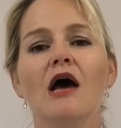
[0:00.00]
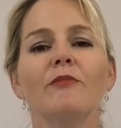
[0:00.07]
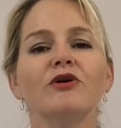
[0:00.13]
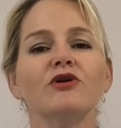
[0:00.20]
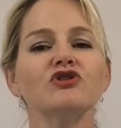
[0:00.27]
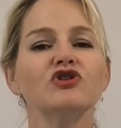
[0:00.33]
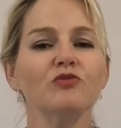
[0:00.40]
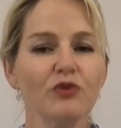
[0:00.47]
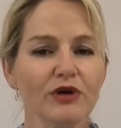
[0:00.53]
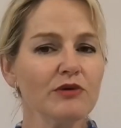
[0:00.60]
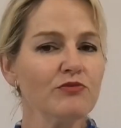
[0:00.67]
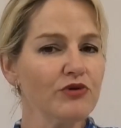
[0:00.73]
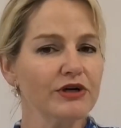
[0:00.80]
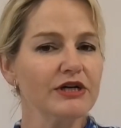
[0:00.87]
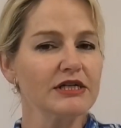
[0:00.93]
because you're
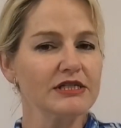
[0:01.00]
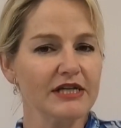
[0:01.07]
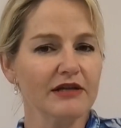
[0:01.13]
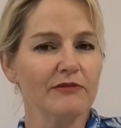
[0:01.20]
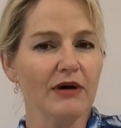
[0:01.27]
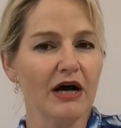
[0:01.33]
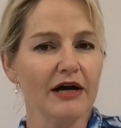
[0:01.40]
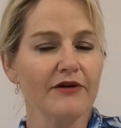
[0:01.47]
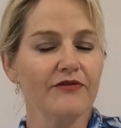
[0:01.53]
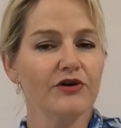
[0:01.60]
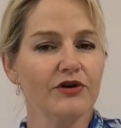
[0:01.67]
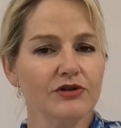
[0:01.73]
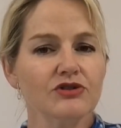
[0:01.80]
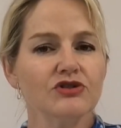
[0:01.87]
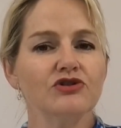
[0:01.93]
bringing products to the market
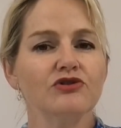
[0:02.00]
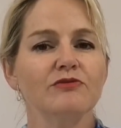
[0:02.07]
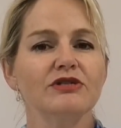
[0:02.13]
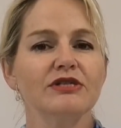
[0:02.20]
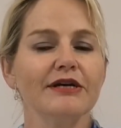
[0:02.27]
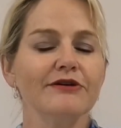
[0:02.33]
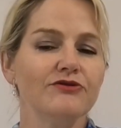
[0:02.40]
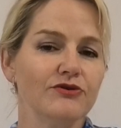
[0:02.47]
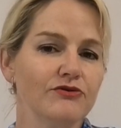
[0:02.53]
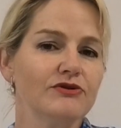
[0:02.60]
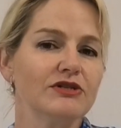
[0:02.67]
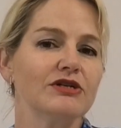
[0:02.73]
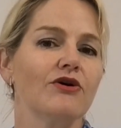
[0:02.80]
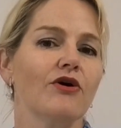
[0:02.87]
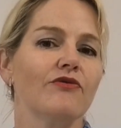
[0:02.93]
that consumers are
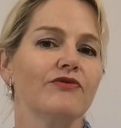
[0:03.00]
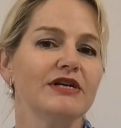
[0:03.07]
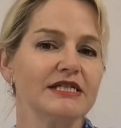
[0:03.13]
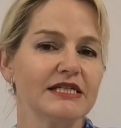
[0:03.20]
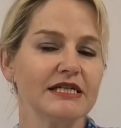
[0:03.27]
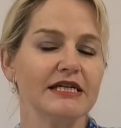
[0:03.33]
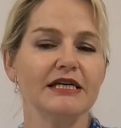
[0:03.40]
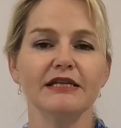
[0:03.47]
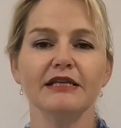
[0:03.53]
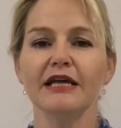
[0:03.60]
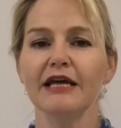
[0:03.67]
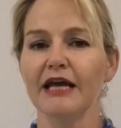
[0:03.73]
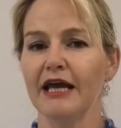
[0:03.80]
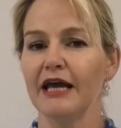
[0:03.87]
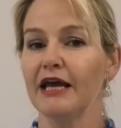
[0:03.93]
using on their skin,
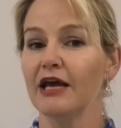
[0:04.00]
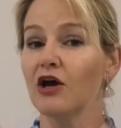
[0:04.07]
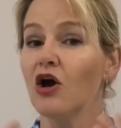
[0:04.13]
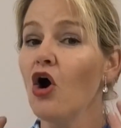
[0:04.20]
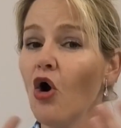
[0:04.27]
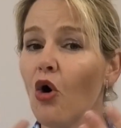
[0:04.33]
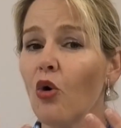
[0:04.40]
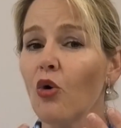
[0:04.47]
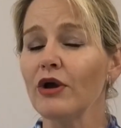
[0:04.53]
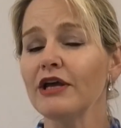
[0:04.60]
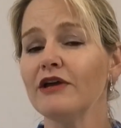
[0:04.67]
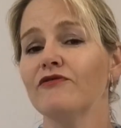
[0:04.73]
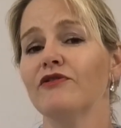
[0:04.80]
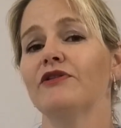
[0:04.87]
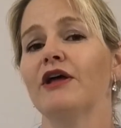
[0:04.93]
their hair, or
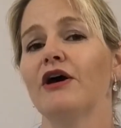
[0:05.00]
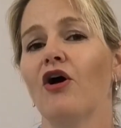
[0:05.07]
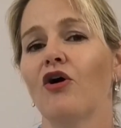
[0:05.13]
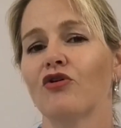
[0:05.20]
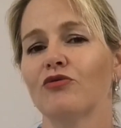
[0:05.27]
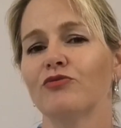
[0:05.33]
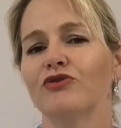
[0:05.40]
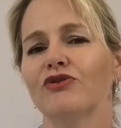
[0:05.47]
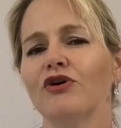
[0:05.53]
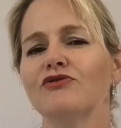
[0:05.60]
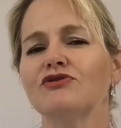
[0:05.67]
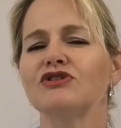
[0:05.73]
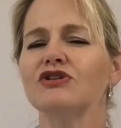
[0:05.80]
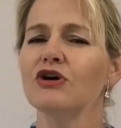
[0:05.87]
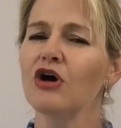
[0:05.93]
even their oral
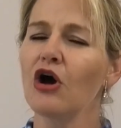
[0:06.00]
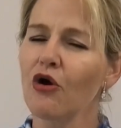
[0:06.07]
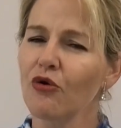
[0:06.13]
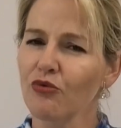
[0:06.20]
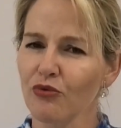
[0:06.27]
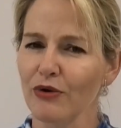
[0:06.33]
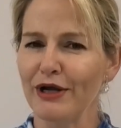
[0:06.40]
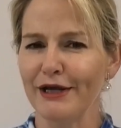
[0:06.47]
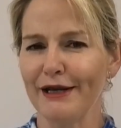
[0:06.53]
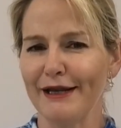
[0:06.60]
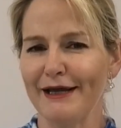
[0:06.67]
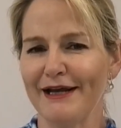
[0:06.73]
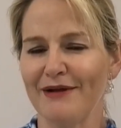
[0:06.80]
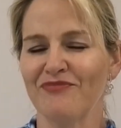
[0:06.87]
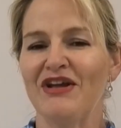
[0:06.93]
mucosa
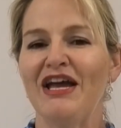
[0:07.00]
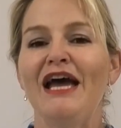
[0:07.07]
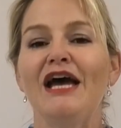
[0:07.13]
regularly.